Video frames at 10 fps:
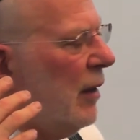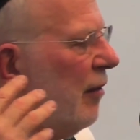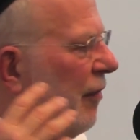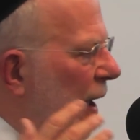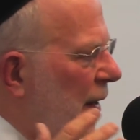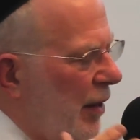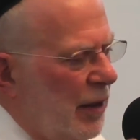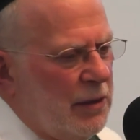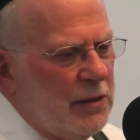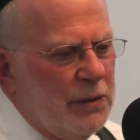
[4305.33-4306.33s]
The fact
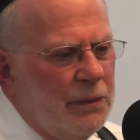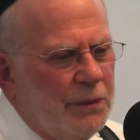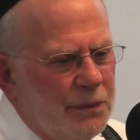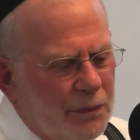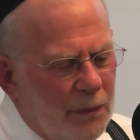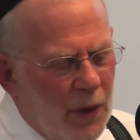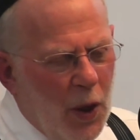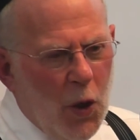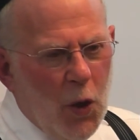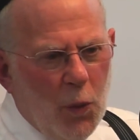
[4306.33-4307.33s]
is,
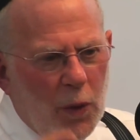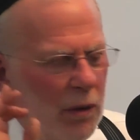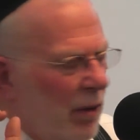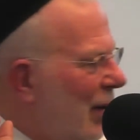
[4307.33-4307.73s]
we don't